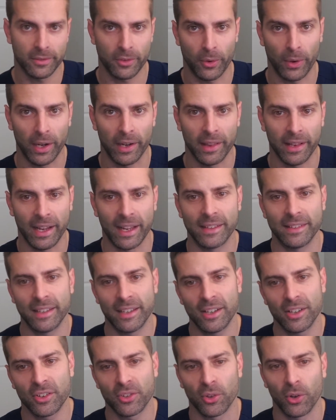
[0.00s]
greater than 18
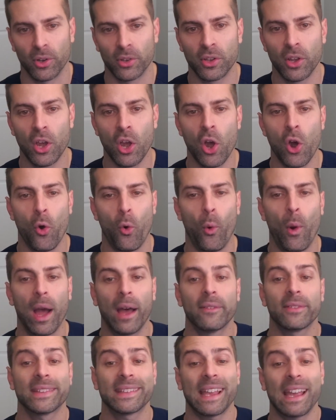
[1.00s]
years old who
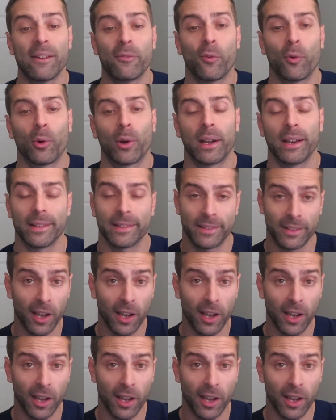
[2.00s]
have Staph aureus,